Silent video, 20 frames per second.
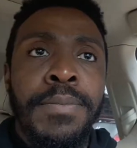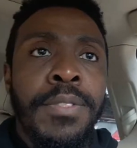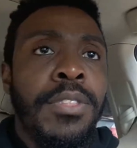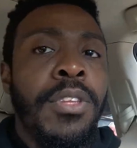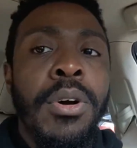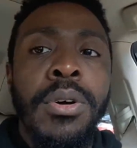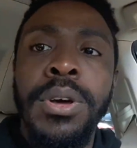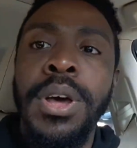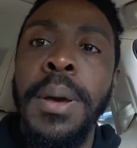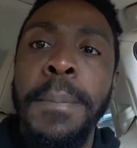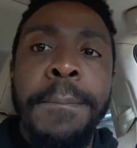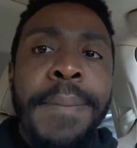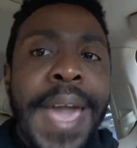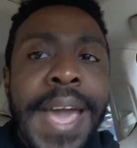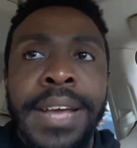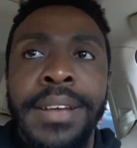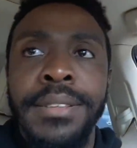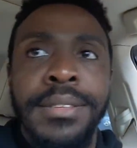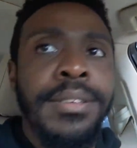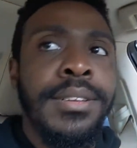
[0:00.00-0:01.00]
Don't come
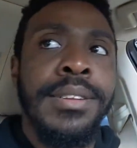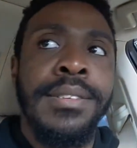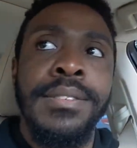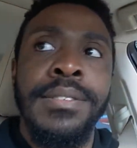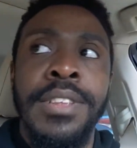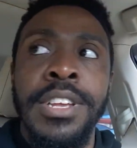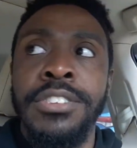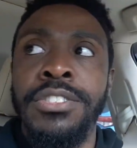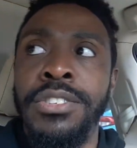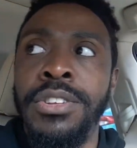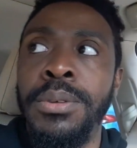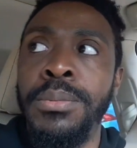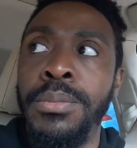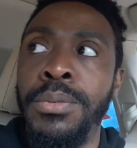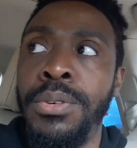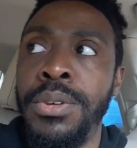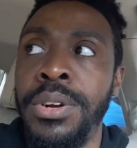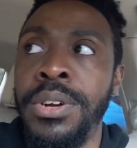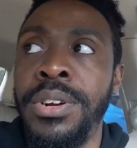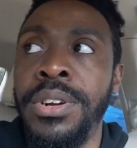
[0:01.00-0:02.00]
back into this ditch no
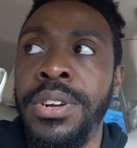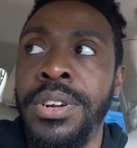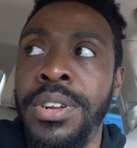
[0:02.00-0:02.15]
more.